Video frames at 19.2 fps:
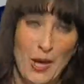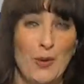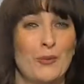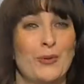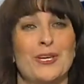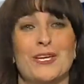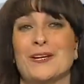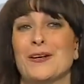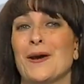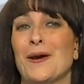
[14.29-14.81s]

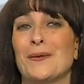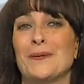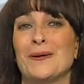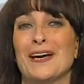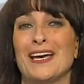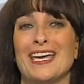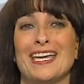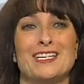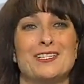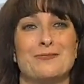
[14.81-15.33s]
Well, you know
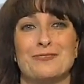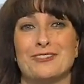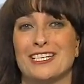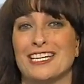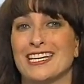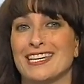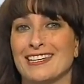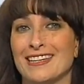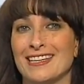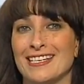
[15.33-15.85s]
what? It's
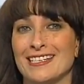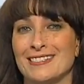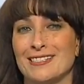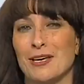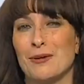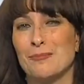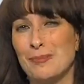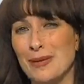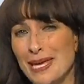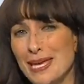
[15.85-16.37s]
ridiculous,
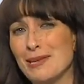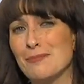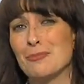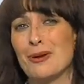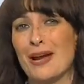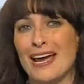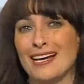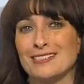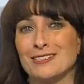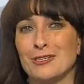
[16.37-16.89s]
a bit
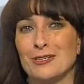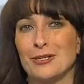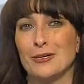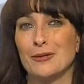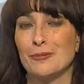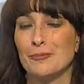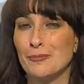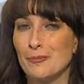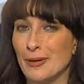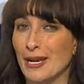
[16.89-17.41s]

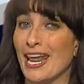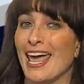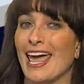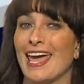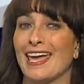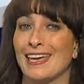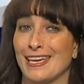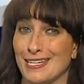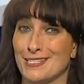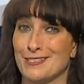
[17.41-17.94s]
impractical, but
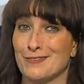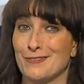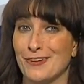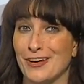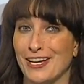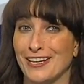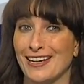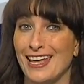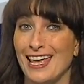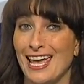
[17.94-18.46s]
hey, it's
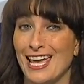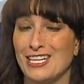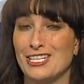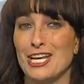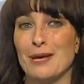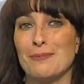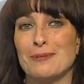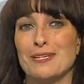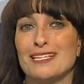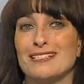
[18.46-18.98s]
fun. A
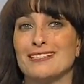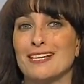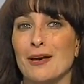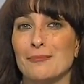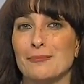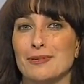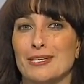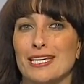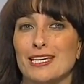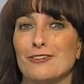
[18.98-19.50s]
Japanese
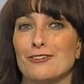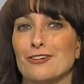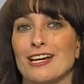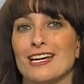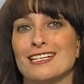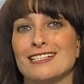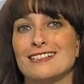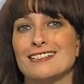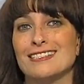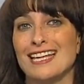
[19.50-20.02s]
company
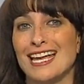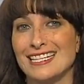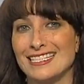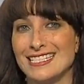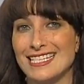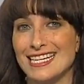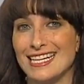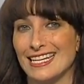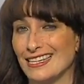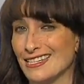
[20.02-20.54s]
created
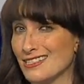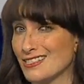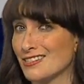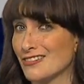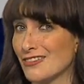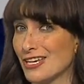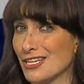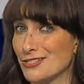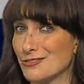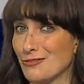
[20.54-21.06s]
Scentee, this
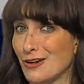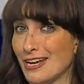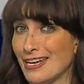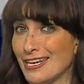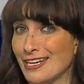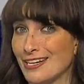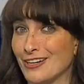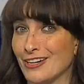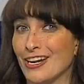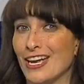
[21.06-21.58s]
device right
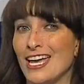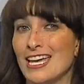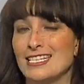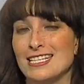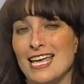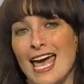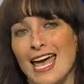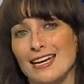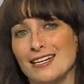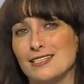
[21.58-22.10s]
here,
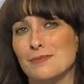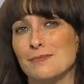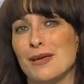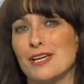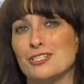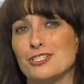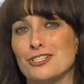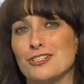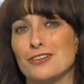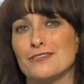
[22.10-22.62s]
to add a
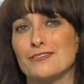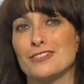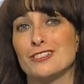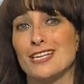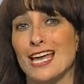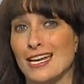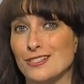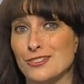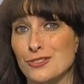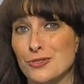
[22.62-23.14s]
dimension of
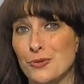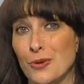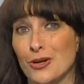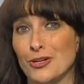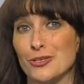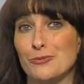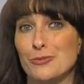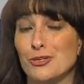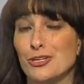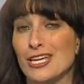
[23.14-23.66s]
scent to our
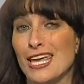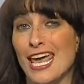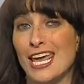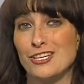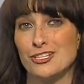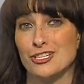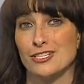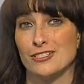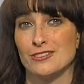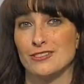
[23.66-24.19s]

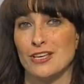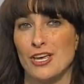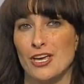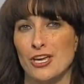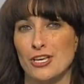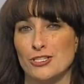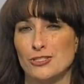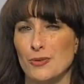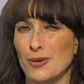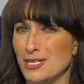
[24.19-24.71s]
communications.
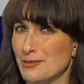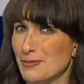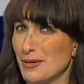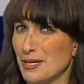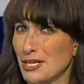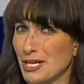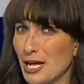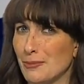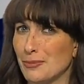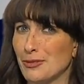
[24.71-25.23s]
So I spent a
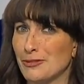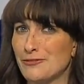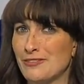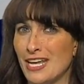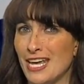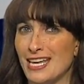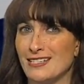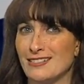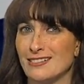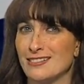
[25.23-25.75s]
couple of
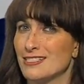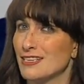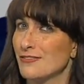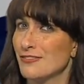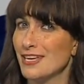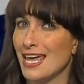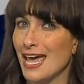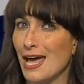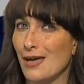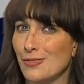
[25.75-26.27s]
days
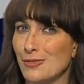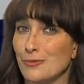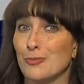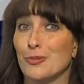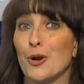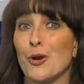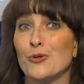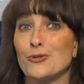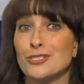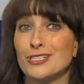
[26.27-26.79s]
sniffing out the
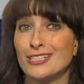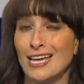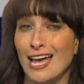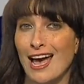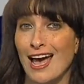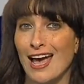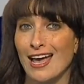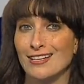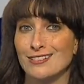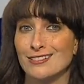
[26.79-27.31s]
pros and
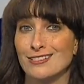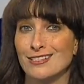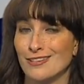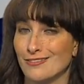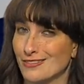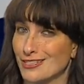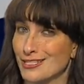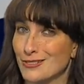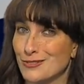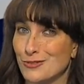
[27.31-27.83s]
cons of
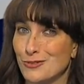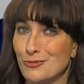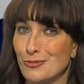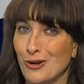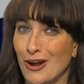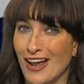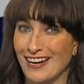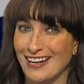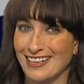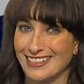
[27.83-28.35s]
this new
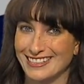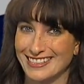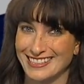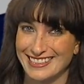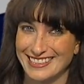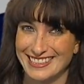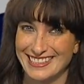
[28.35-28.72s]
product.